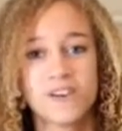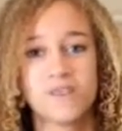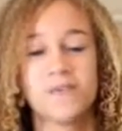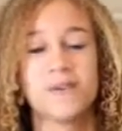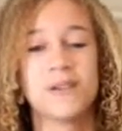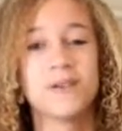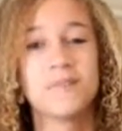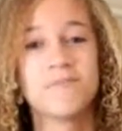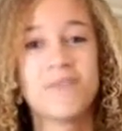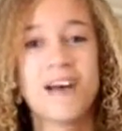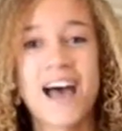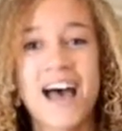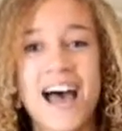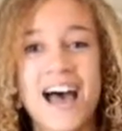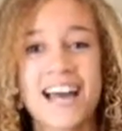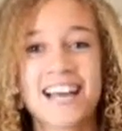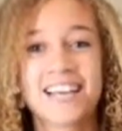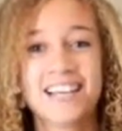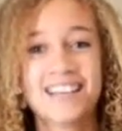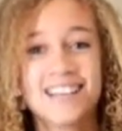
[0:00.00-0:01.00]
Well, I'm
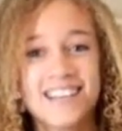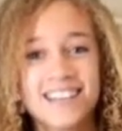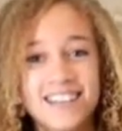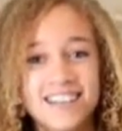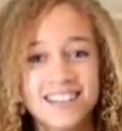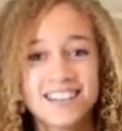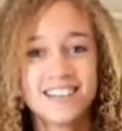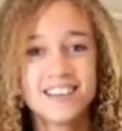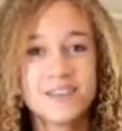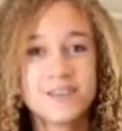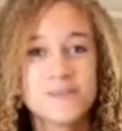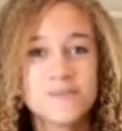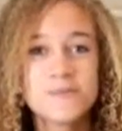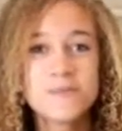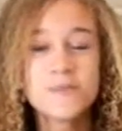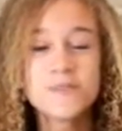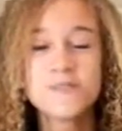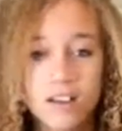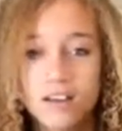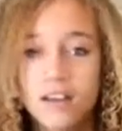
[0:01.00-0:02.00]
back.
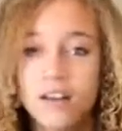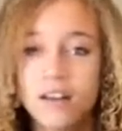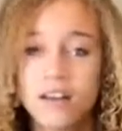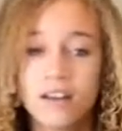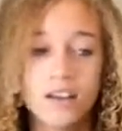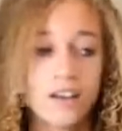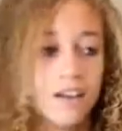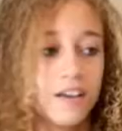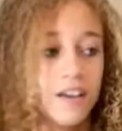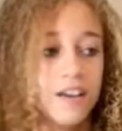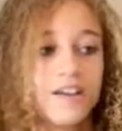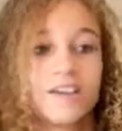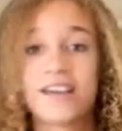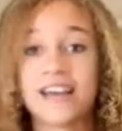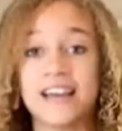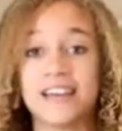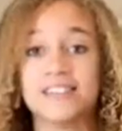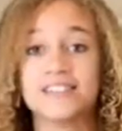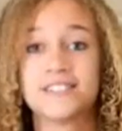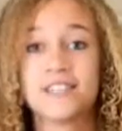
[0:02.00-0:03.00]
Woo.
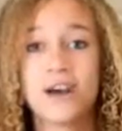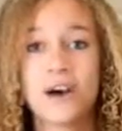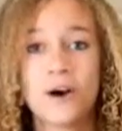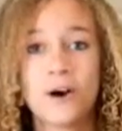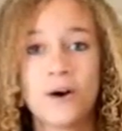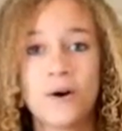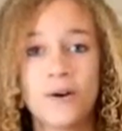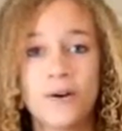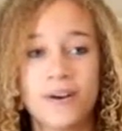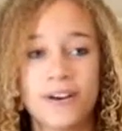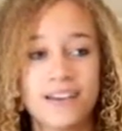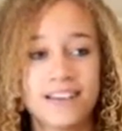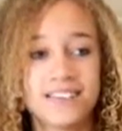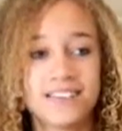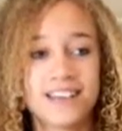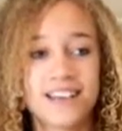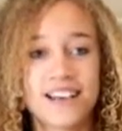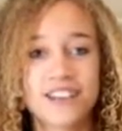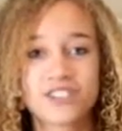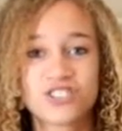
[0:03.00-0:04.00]
Okay, so it's
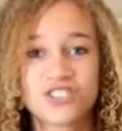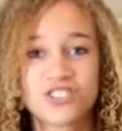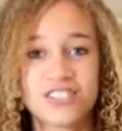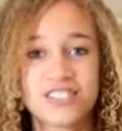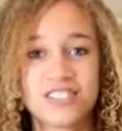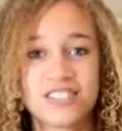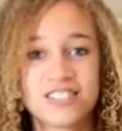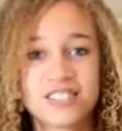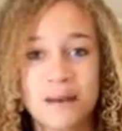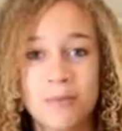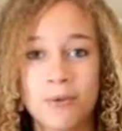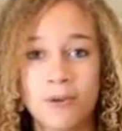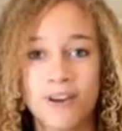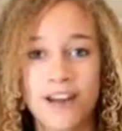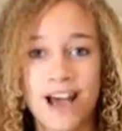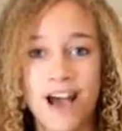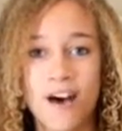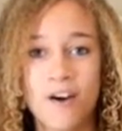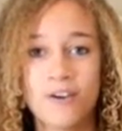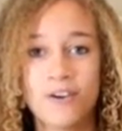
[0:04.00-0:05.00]
actually summer
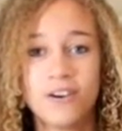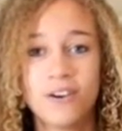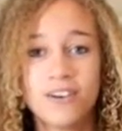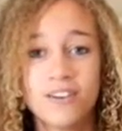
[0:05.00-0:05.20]
now.